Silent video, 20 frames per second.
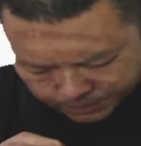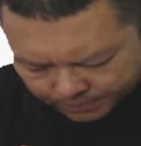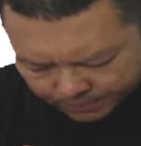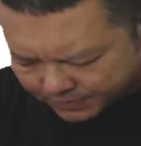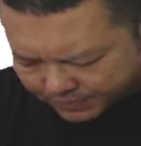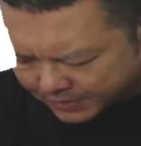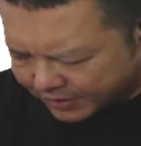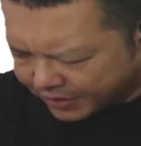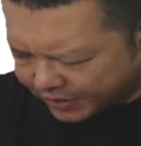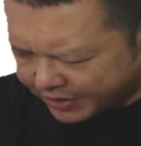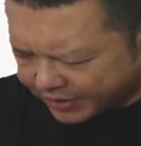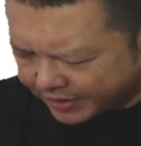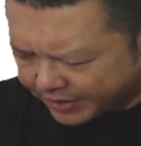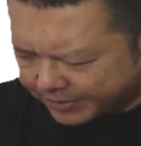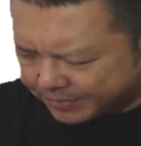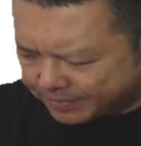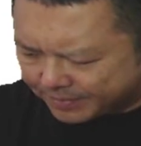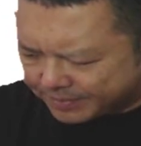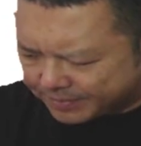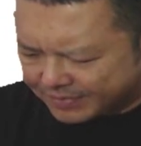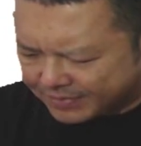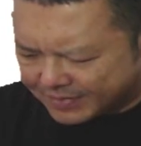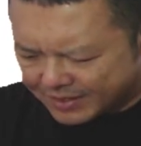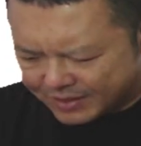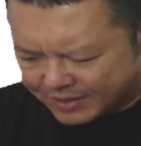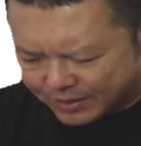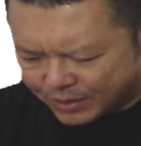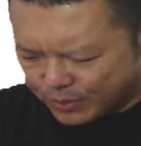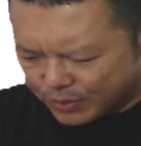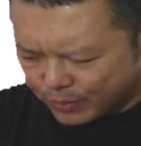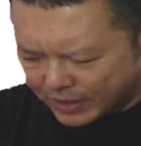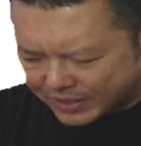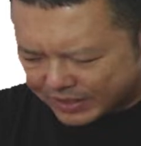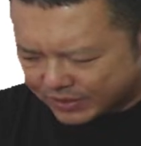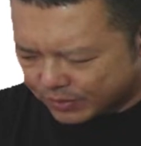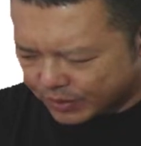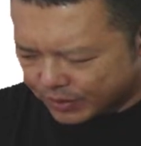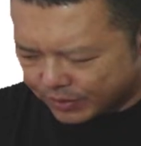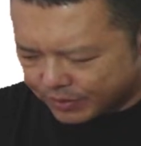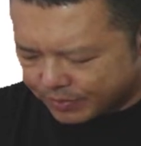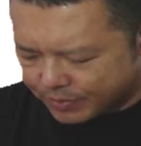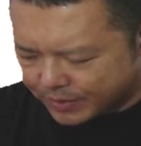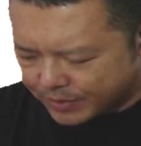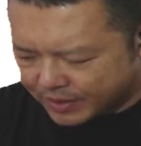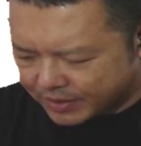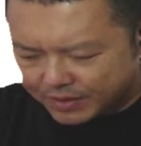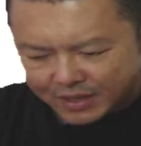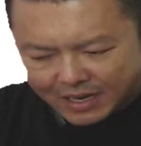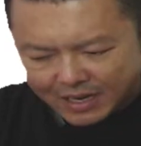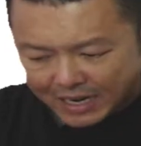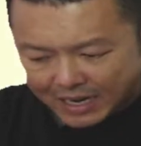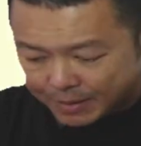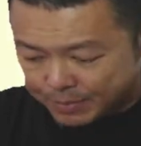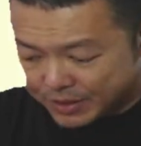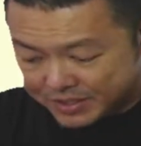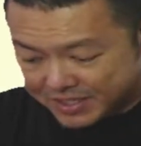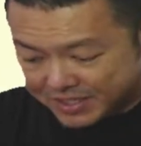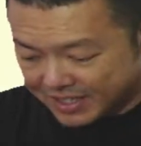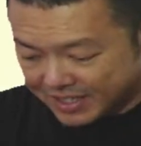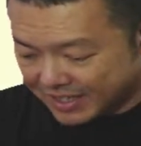Sorry, don't know what's wrong with me. I'm not sick.